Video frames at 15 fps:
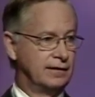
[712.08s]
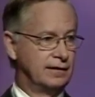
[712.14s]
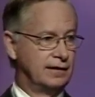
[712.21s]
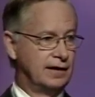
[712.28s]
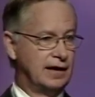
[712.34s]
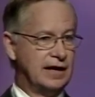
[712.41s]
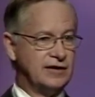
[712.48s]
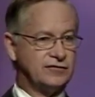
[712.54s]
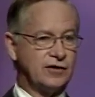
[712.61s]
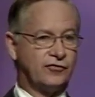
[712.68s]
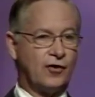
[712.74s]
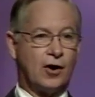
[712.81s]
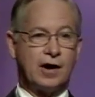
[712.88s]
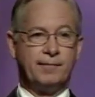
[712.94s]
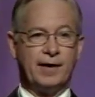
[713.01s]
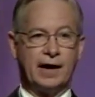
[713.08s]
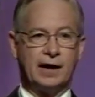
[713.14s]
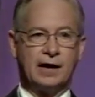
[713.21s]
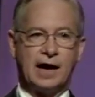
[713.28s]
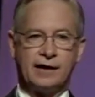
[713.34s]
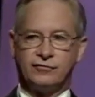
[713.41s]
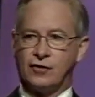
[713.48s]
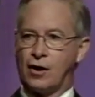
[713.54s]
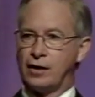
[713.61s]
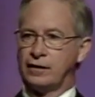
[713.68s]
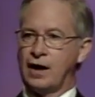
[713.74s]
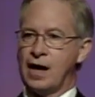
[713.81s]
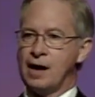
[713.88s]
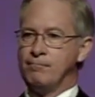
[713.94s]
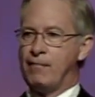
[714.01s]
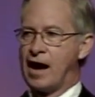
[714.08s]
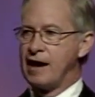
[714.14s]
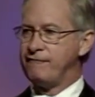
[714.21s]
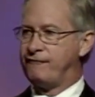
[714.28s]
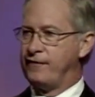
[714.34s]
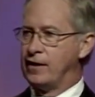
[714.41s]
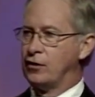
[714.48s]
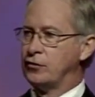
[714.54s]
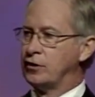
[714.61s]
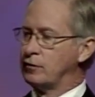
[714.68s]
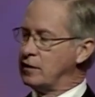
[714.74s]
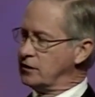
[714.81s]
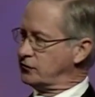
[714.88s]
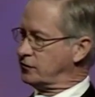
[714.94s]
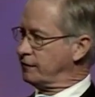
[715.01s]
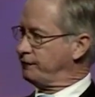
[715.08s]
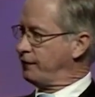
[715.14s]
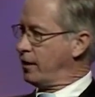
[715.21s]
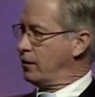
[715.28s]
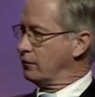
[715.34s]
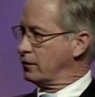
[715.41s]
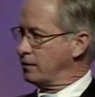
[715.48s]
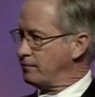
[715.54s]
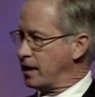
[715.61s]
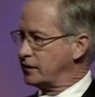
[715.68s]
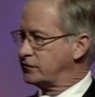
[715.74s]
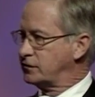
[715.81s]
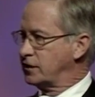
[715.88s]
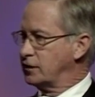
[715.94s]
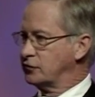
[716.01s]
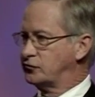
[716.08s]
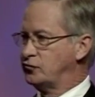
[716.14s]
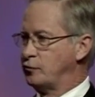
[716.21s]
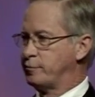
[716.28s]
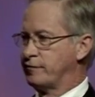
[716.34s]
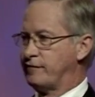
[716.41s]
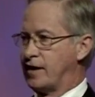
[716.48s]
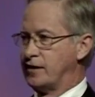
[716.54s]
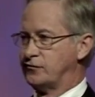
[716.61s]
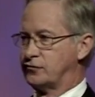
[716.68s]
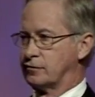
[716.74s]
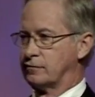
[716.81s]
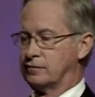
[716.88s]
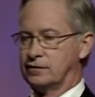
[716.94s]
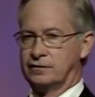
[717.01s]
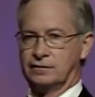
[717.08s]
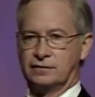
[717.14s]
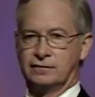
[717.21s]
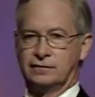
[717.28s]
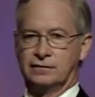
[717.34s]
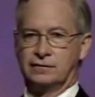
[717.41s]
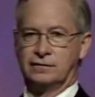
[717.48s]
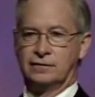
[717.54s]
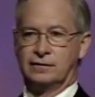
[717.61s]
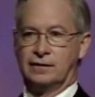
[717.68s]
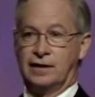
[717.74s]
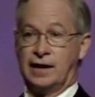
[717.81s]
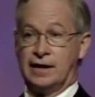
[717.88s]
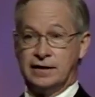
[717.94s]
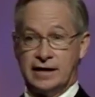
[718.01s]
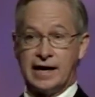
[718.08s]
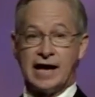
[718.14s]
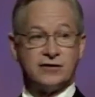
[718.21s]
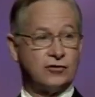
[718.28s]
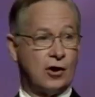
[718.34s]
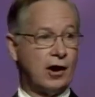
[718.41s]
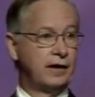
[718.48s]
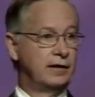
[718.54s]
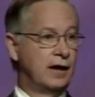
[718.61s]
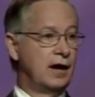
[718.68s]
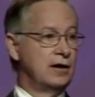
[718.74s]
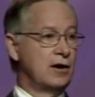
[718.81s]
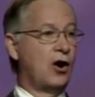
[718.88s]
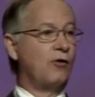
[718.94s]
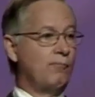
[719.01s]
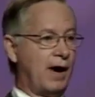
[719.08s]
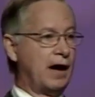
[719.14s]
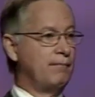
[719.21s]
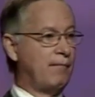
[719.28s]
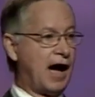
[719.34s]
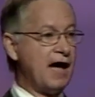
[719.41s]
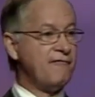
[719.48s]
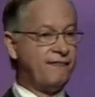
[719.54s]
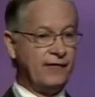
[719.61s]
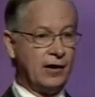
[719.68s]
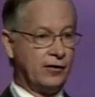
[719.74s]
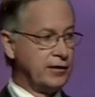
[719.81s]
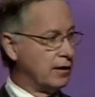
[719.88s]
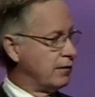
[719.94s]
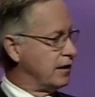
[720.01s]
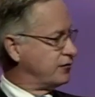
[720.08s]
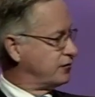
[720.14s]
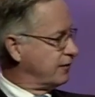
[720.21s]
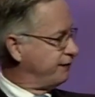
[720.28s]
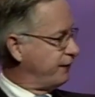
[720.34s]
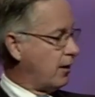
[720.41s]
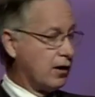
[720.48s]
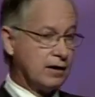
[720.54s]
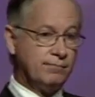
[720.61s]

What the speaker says: And as I thought about it, I thought my failure is the fault of my sales supervisor. And then I thought, no, my failure is the fault of